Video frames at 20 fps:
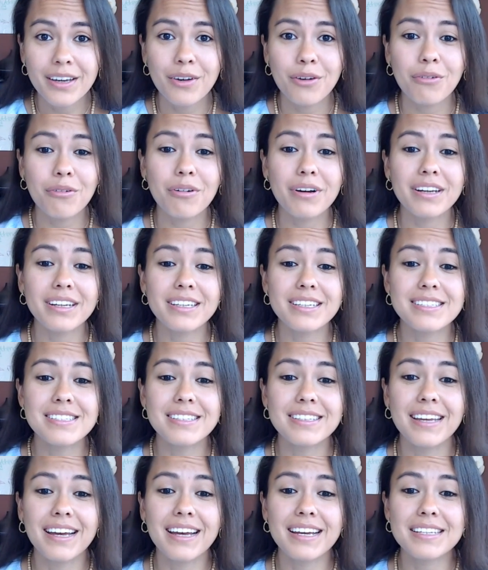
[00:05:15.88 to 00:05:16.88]
What is it
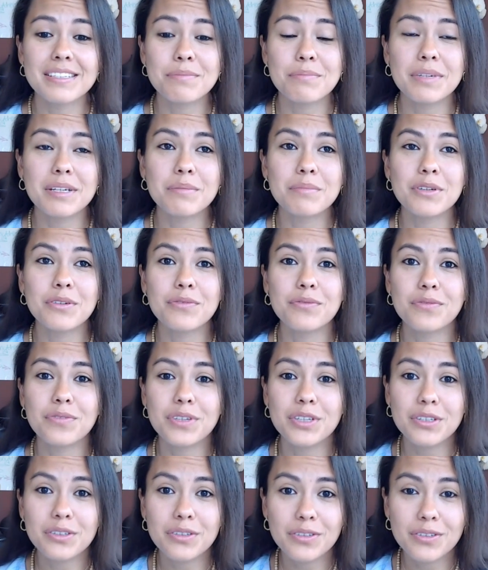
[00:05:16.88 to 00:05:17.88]
that has made me
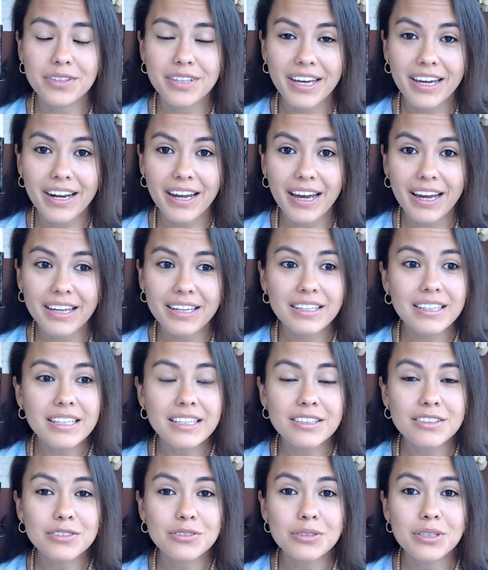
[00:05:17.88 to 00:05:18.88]
feel that I
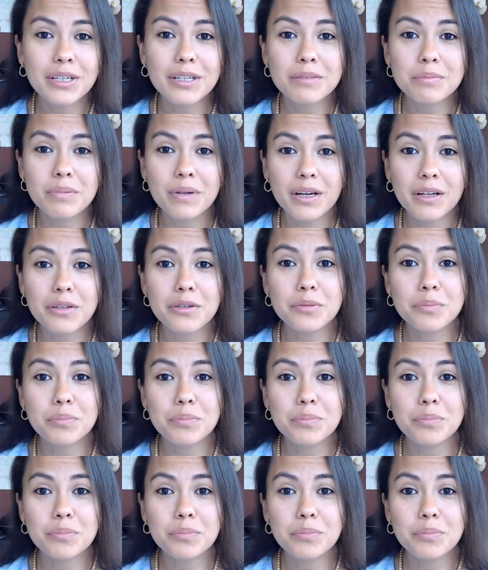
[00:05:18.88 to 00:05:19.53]
need to help other